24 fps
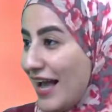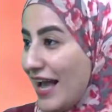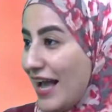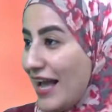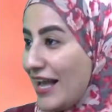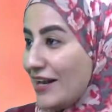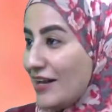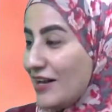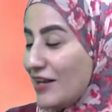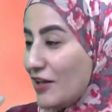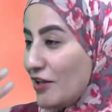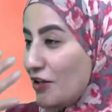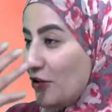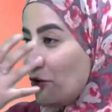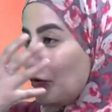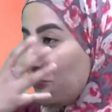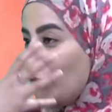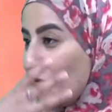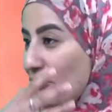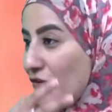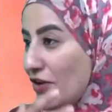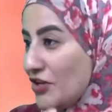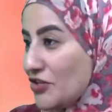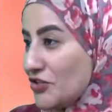and
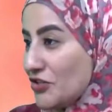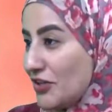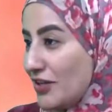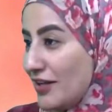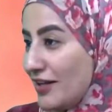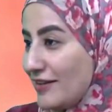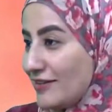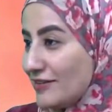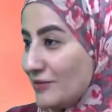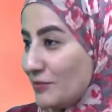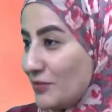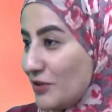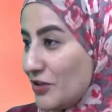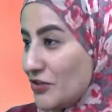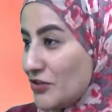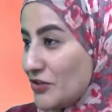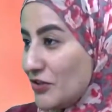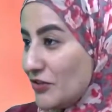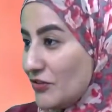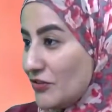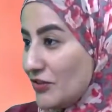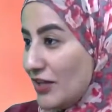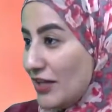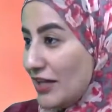your facial
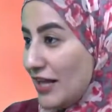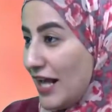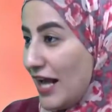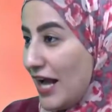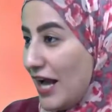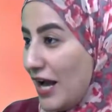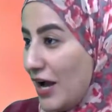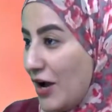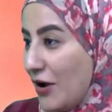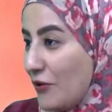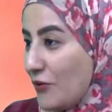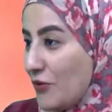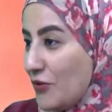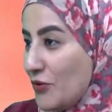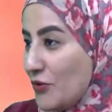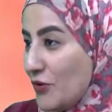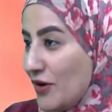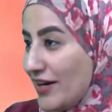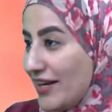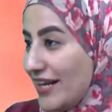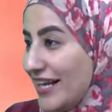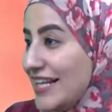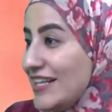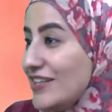expressions and how
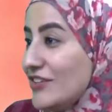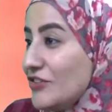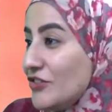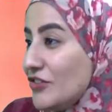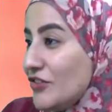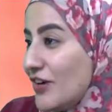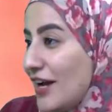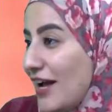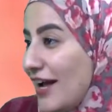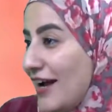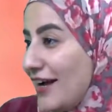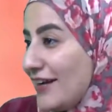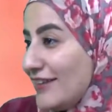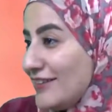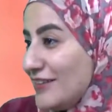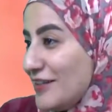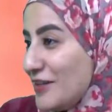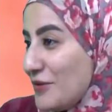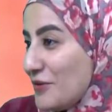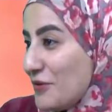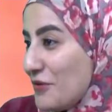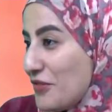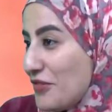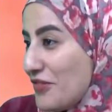you are
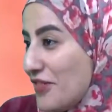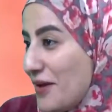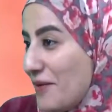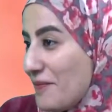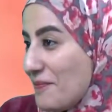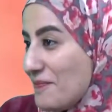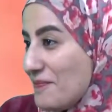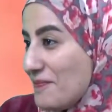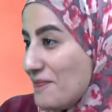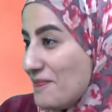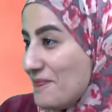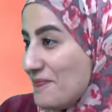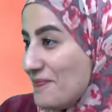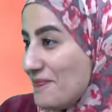interacting with them.